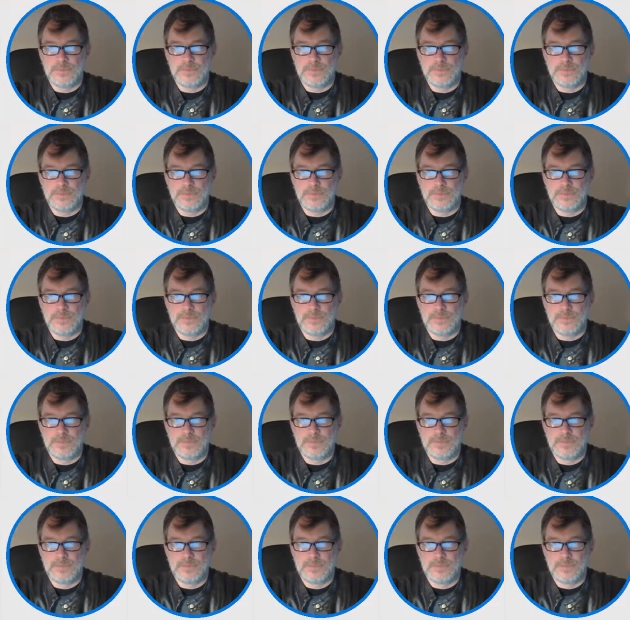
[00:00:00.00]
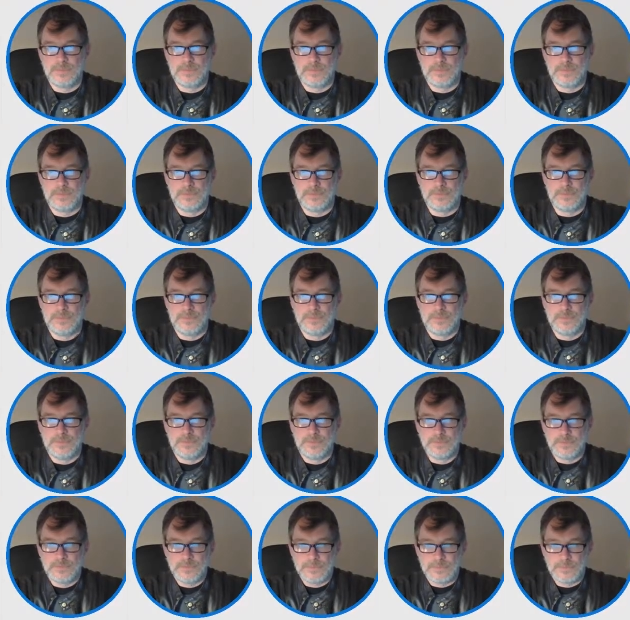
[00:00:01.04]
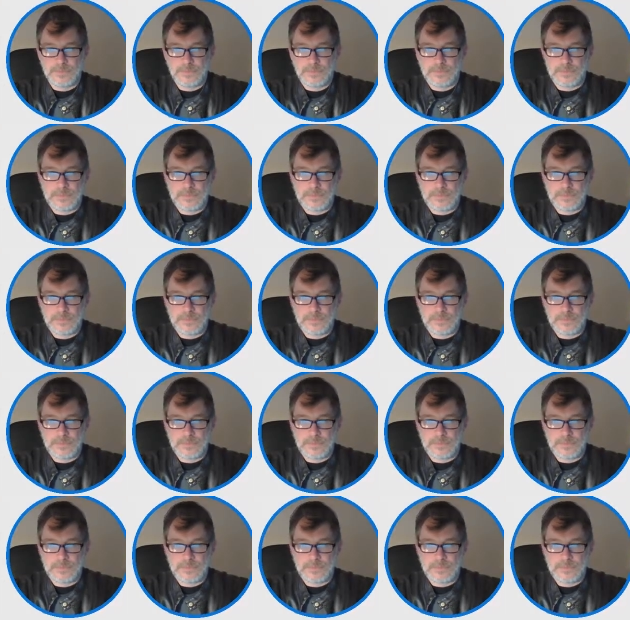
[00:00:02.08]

No one is speaking in this clip.